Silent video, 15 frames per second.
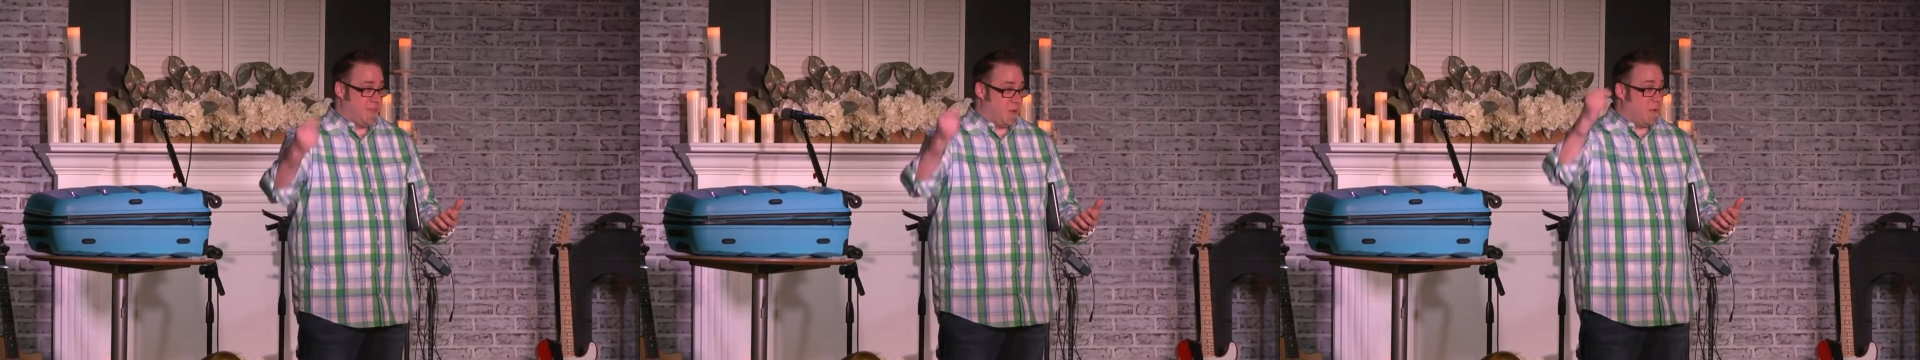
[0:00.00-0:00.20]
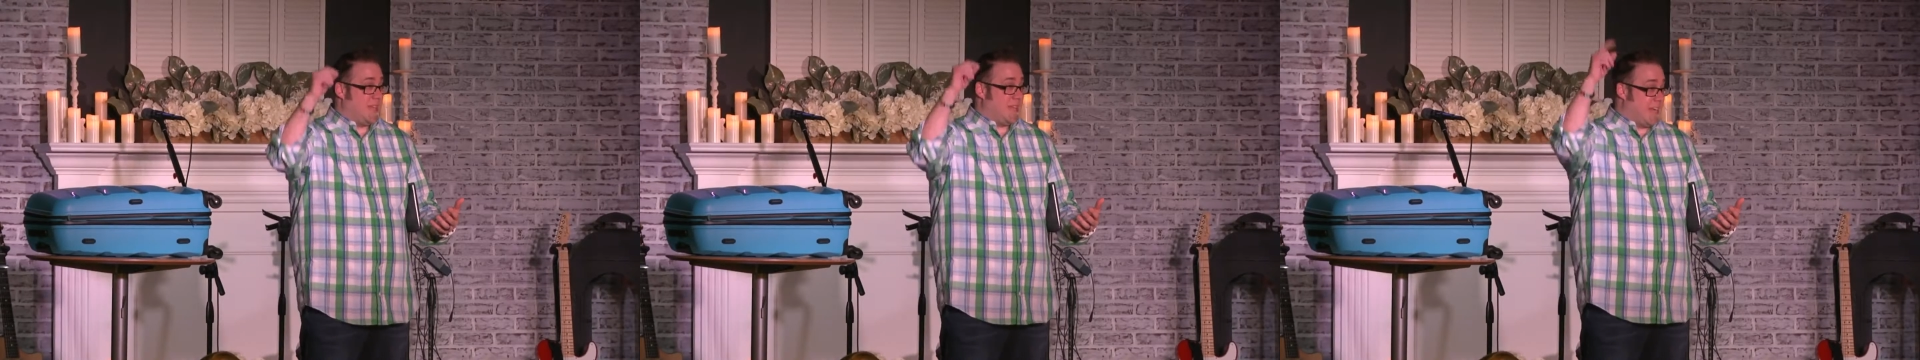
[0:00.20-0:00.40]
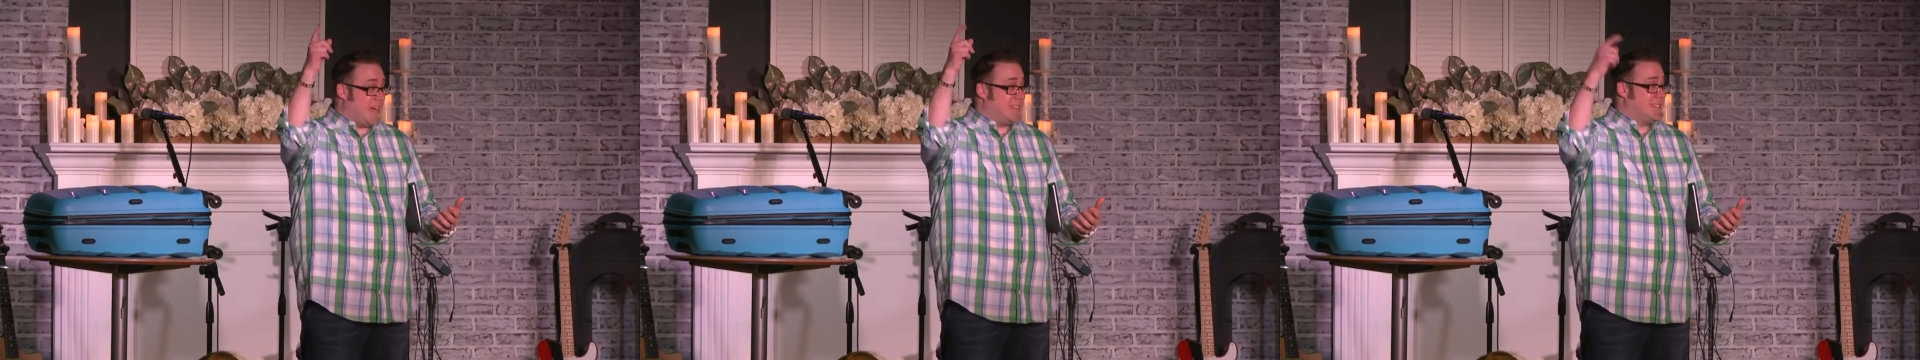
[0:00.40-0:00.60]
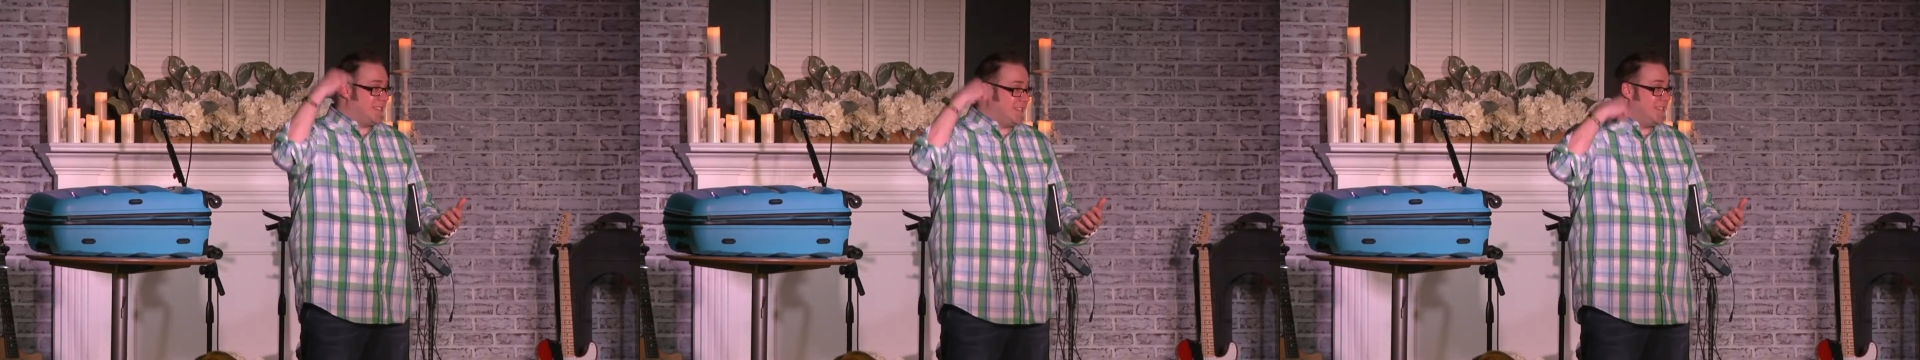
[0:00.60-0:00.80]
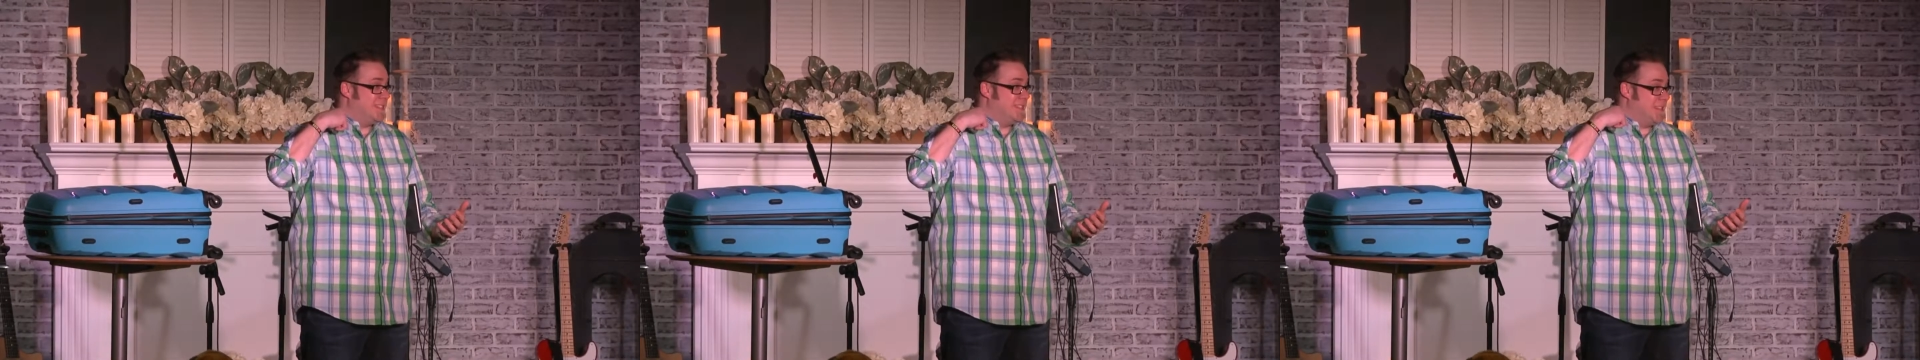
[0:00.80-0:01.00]
the way God
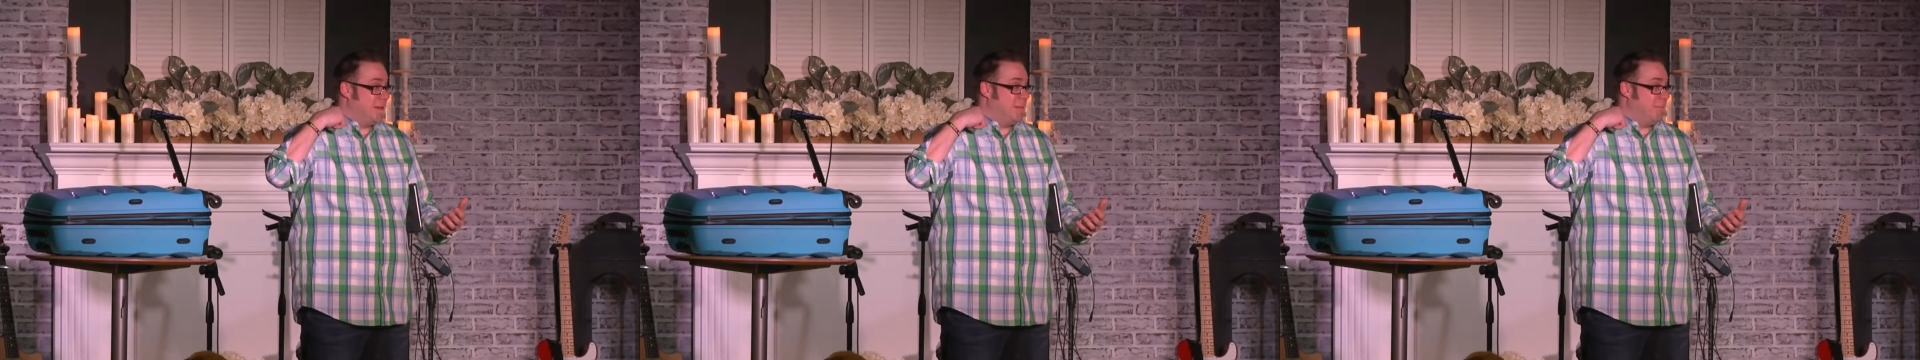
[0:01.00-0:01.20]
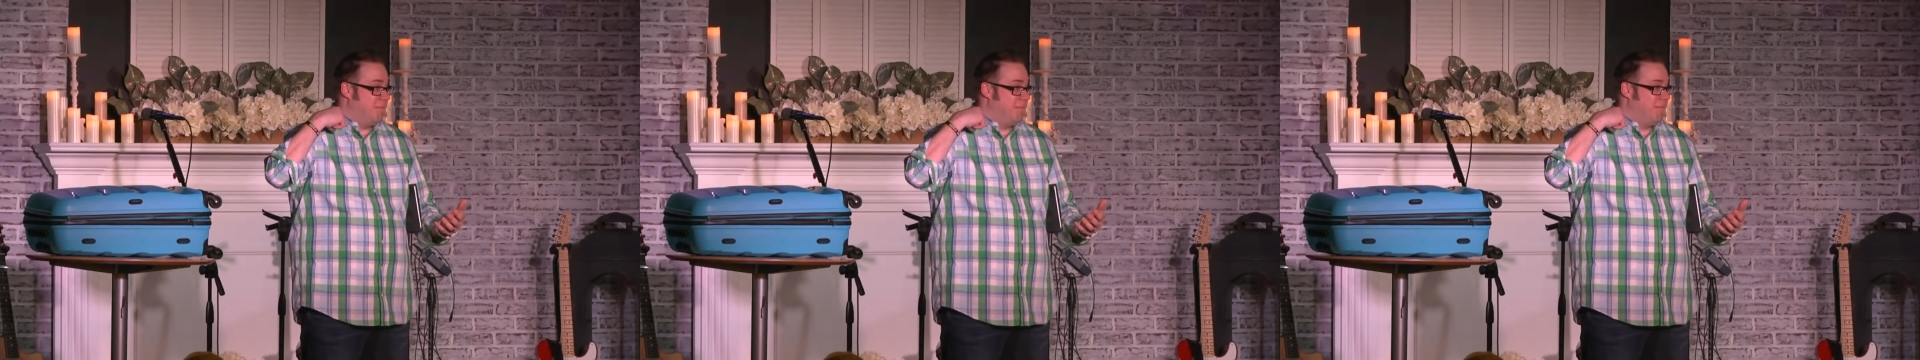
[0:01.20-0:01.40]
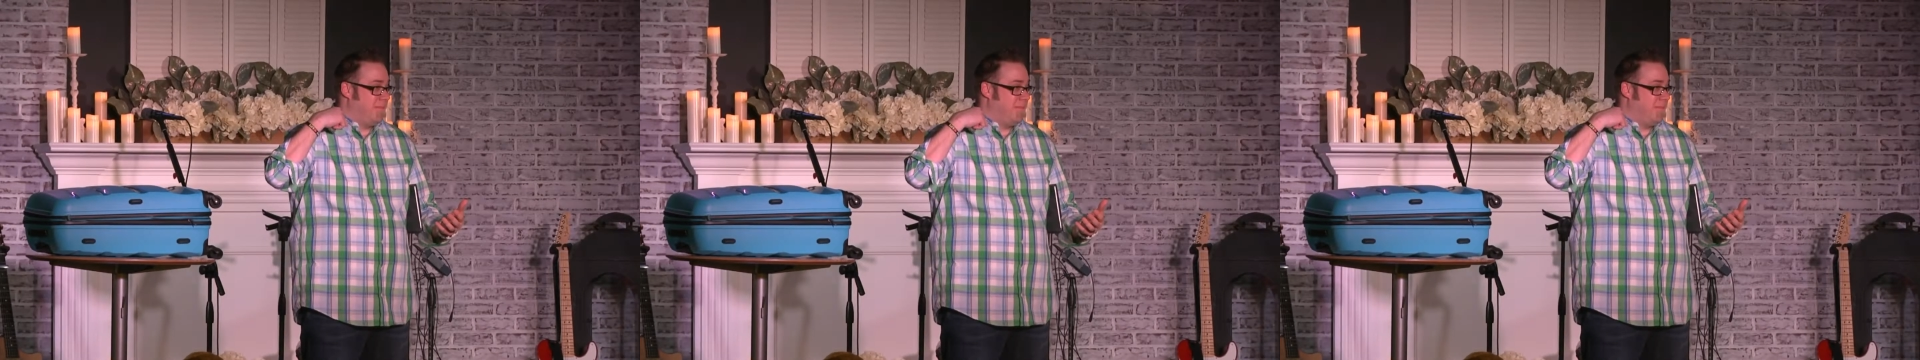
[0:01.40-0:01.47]
sees them.